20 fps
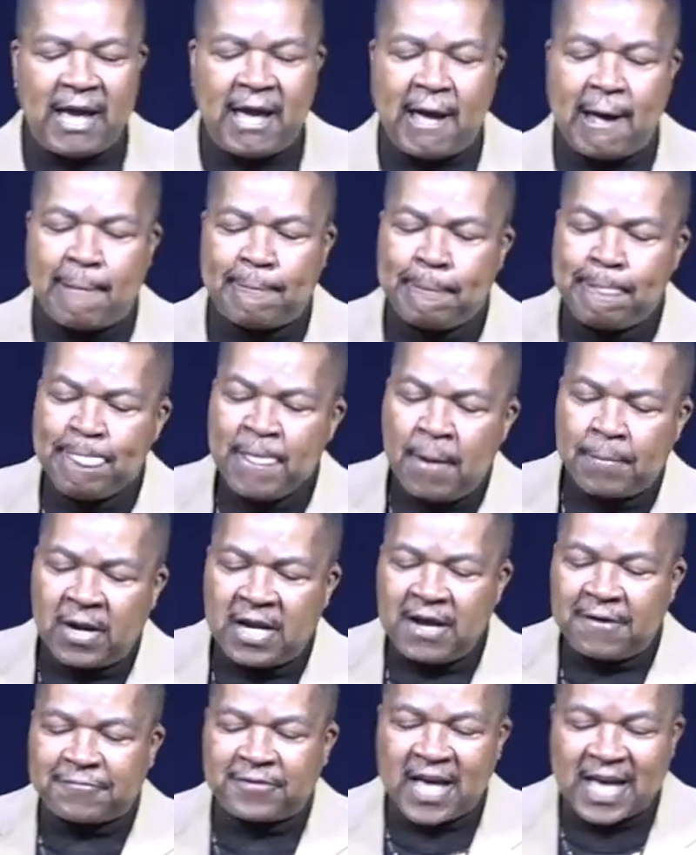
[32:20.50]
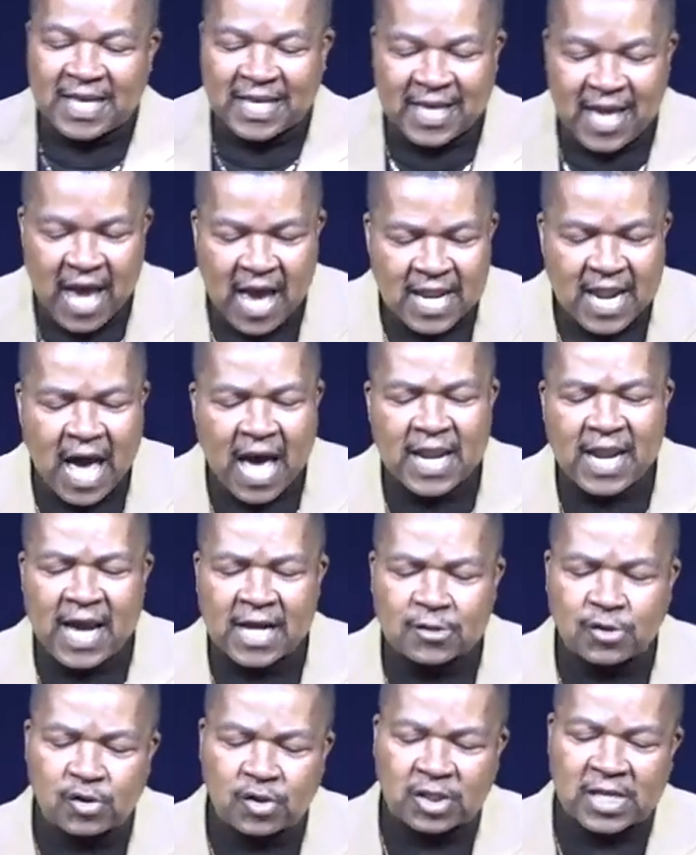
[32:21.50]
am. But if they cannot
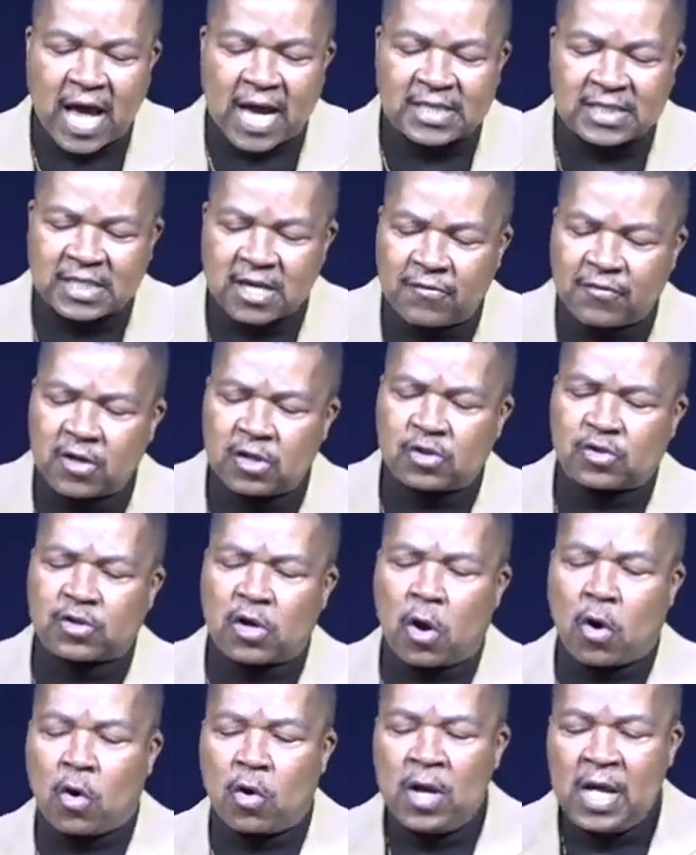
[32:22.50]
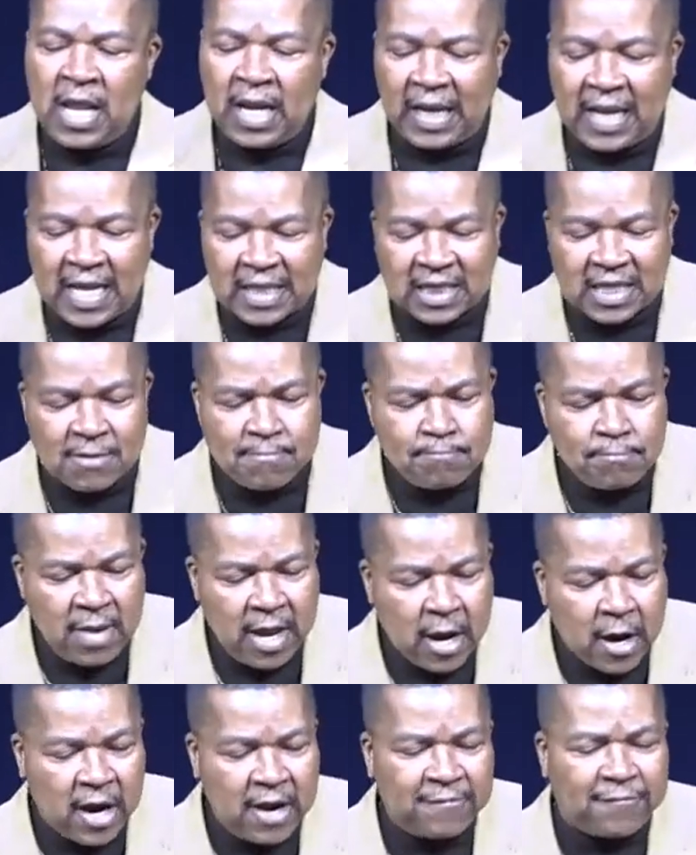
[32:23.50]
exercise self-control, let them
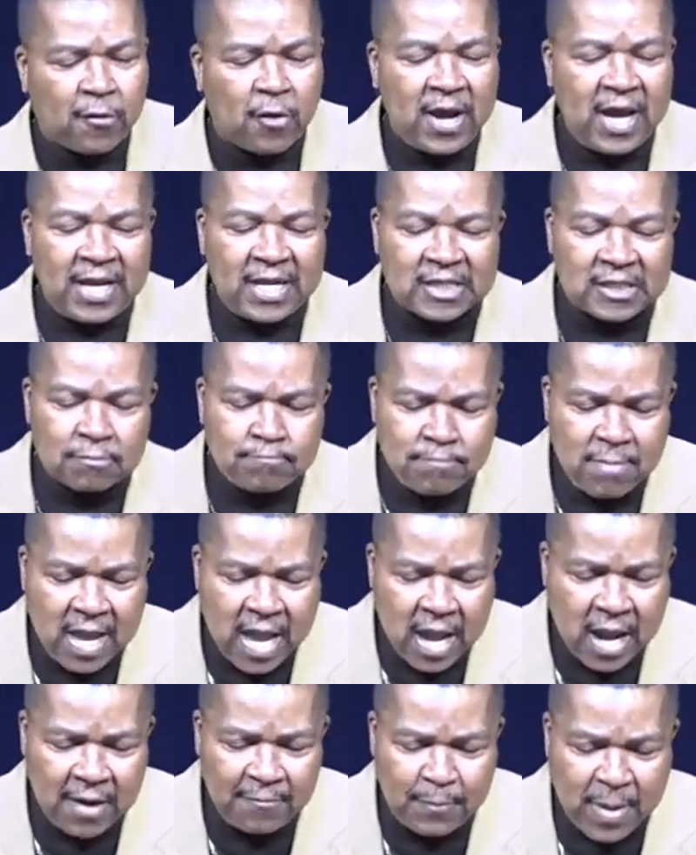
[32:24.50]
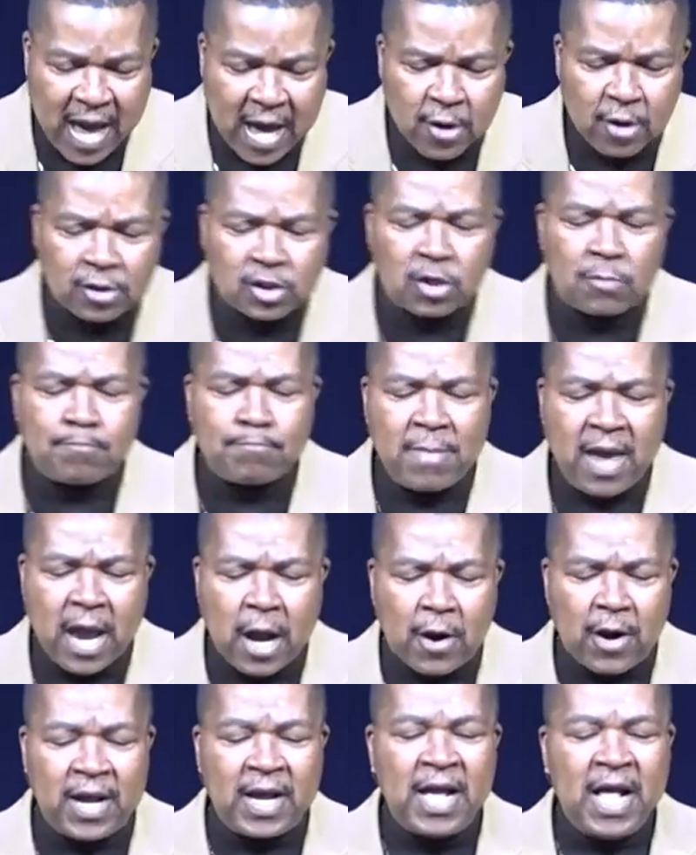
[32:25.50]
marry, for it is better to
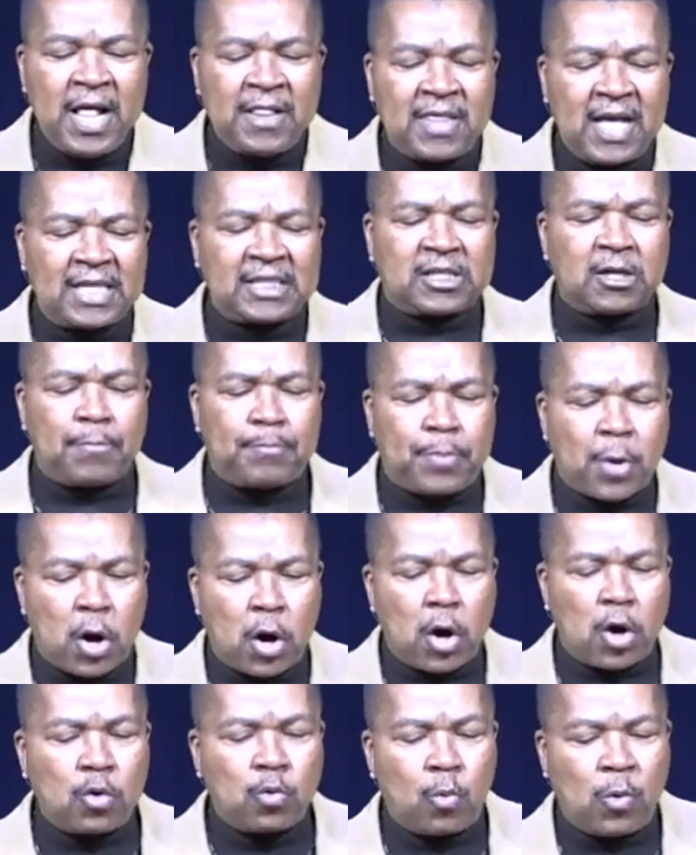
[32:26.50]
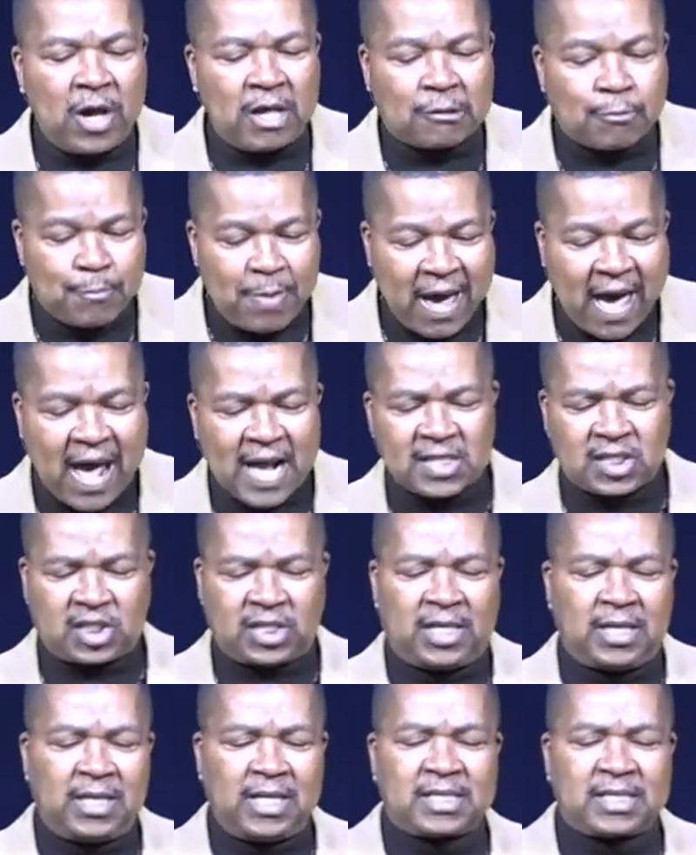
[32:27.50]
marry than to burn with passion.